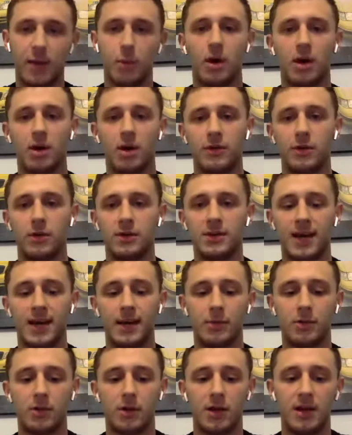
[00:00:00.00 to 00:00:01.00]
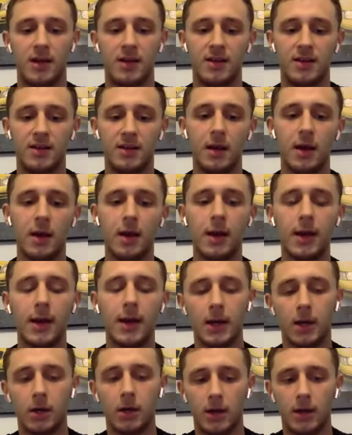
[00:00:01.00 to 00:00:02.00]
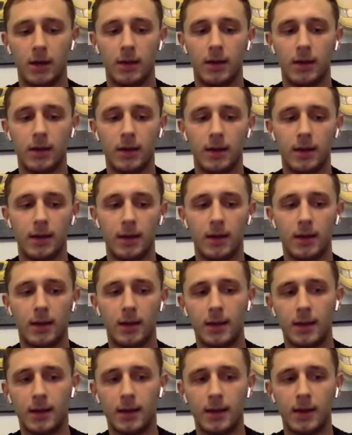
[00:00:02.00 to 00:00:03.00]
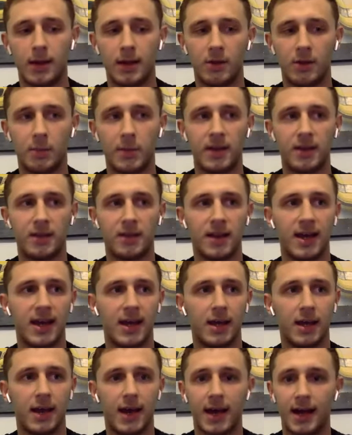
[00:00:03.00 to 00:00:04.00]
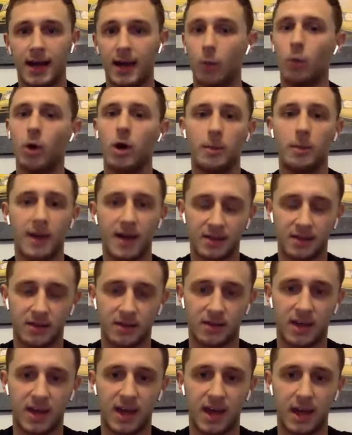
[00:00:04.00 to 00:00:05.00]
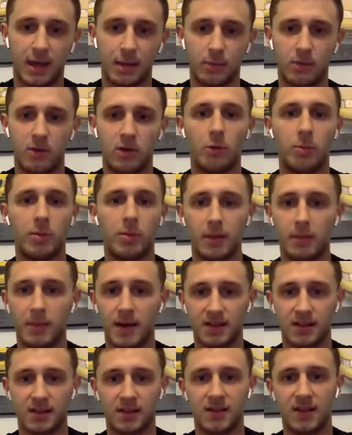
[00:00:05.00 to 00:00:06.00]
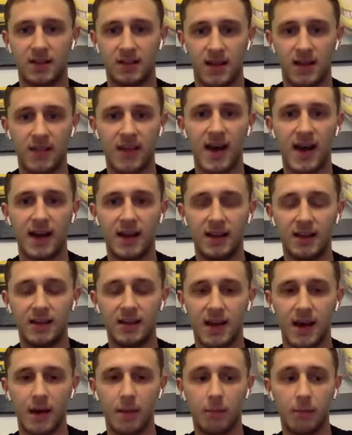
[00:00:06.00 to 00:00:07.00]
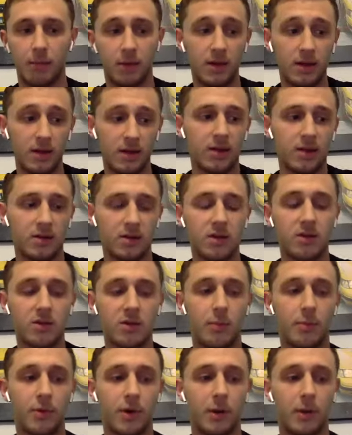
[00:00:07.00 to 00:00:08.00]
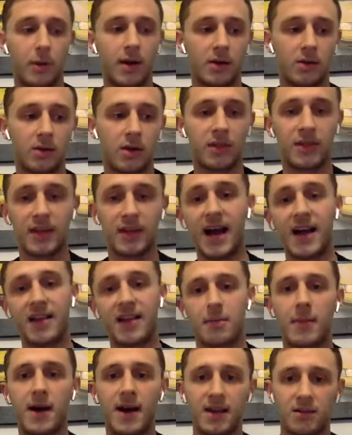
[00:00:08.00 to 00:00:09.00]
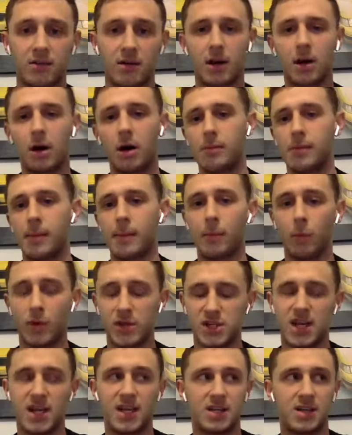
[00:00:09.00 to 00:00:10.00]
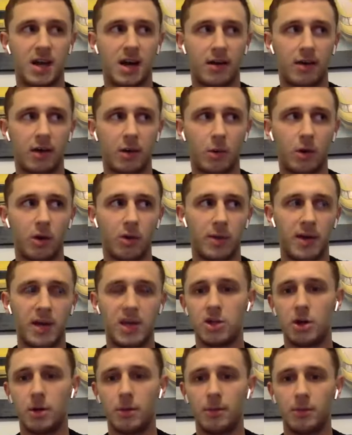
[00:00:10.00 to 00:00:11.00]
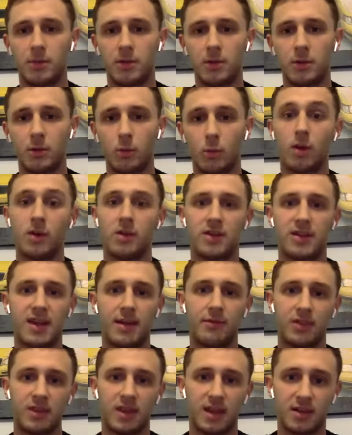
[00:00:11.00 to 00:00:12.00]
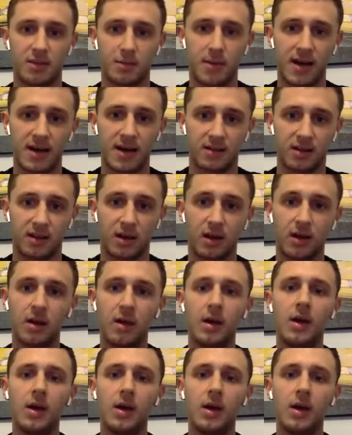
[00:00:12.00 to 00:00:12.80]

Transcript: works full time. So he's been to like World Masters games, European Masters, things like that, and he's done pretty well. So I think as a master, I can't remember which age category it was, but he jumped 170 as a master.